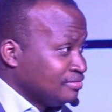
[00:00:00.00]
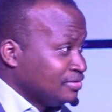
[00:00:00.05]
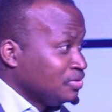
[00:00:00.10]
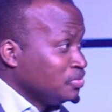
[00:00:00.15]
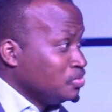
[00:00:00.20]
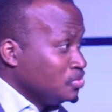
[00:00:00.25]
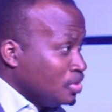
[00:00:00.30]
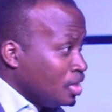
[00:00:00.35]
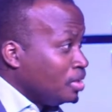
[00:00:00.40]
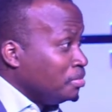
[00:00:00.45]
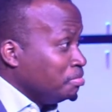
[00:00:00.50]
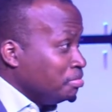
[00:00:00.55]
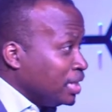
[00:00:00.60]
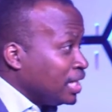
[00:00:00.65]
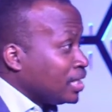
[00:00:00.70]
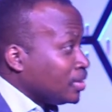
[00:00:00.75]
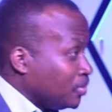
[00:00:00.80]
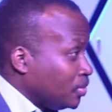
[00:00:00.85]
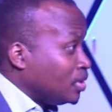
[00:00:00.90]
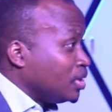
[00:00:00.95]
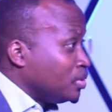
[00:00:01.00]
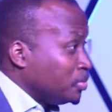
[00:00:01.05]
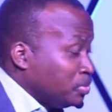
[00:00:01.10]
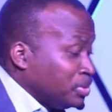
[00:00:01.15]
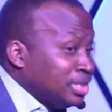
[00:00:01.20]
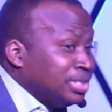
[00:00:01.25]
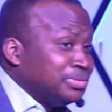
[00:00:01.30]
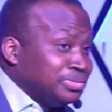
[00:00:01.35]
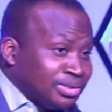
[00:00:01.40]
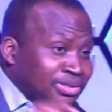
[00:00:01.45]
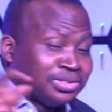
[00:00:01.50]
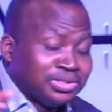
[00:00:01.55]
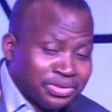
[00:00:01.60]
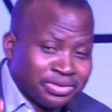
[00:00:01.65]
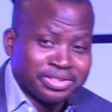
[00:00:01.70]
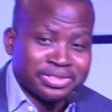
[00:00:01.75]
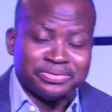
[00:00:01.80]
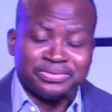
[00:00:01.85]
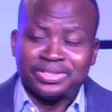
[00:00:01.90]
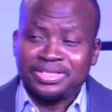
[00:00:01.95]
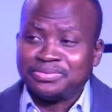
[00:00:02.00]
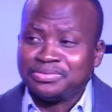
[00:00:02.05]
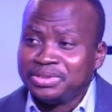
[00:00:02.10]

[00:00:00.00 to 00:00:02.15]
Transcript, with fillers: One by one, we will go away.